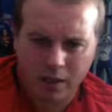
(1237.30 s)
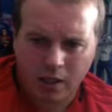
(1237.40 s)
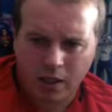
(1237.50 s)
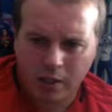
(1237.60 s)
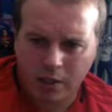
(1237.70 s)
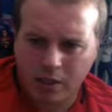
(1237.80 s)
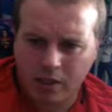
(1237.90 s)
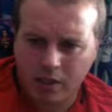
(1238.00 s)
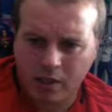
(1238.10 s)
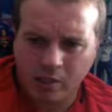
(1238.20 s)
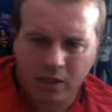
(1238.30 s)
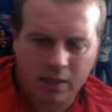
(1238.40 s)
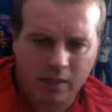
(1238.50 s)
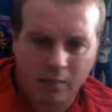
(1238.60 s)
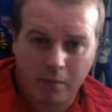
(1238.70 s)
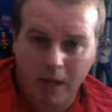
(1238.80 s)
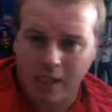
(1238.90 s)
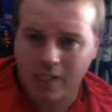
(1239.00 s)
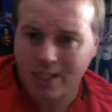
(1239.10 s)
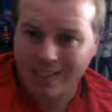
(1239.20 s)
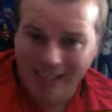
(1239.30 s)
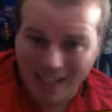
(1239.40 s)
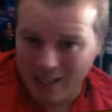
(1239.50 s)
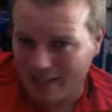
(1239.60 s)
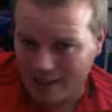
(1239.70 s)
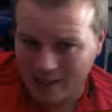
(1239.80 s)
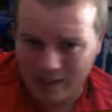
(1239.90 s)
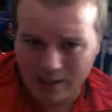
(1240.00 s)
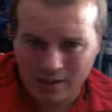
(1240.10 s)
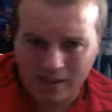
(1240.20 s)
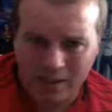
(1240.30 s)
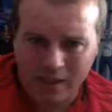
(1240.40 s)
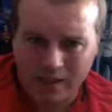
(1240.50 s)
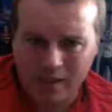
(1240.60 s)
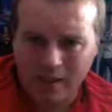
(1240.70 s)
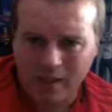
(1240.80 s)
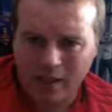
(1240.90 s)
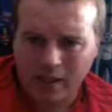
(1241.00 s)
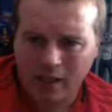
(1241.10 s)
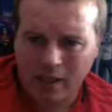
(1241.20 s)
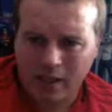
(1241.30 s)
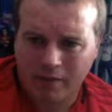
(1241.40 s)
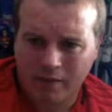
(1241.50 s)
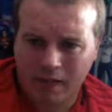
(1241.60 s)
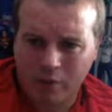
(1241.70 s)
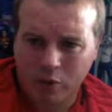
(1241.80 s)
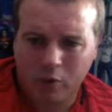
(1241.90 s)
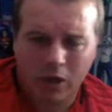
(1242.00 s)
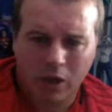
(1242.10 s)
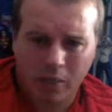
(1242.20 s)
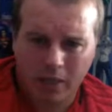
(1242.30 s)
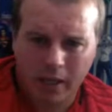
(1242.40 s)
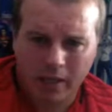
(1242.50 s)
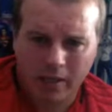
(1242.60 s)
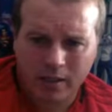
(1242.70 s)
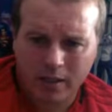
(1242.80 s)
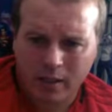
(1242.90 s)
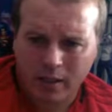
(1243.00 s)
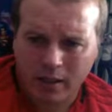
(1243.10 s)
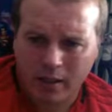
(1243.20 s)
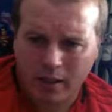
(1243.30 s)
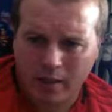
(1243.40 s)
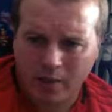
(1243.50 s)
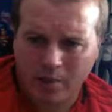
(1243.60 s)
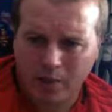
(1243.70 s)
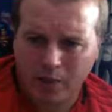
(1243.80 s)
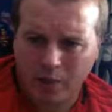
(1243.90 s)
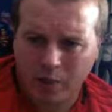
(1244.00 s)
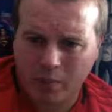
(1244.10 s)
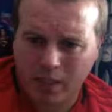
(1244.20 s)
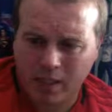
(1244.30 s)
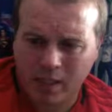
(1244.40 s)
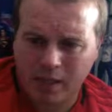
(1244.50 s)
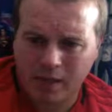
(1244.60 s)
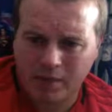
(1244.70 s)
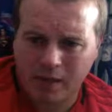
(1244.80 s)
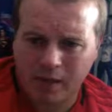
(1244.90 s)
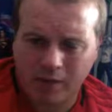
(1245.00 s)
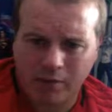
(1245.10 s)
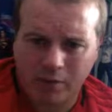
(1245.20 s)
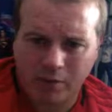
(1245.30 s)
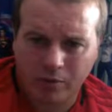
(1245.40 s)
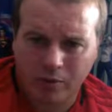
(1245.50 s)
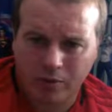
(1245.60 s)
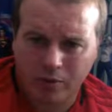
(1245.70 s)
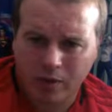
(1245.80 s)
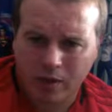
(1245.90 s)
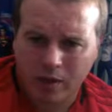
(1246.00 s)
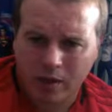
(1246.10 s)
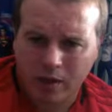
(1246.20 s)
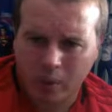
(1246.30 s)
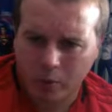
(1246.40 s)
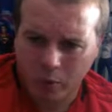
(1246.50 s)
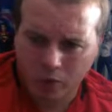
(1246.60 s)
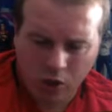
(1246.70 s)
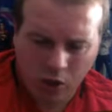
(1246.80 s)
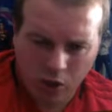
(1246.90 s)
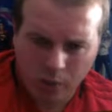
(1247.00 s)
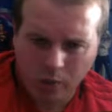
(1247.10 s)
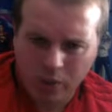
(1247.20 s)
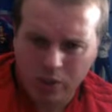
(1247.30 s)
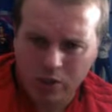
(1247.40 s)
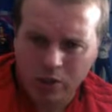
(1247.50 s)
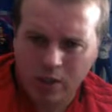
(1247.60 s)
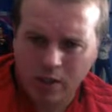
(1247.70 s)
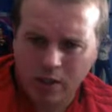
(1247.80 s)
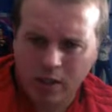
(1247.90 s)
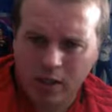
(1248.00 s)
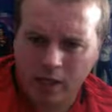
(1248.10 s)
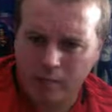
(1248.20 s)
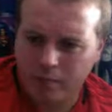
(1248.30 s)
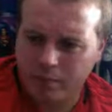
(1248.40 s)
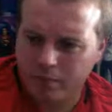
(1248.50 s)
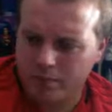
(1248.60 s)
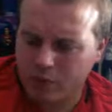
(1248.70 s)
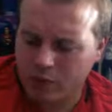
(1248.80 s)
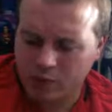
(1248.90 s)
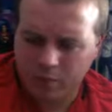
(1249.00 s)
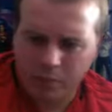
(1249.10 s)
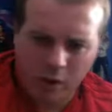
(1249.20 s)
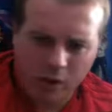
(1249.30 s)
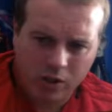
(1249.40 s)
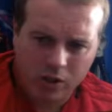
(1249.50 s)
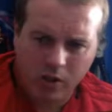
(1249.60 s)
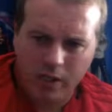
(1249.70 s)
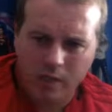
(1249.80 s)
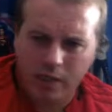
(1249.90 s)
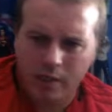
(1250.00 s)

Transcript: I mean, United barely even managed to get to Arsenal's defence for them to be compact. They were basically defending from the front. They were pushed high up the pitch. They blocked United in.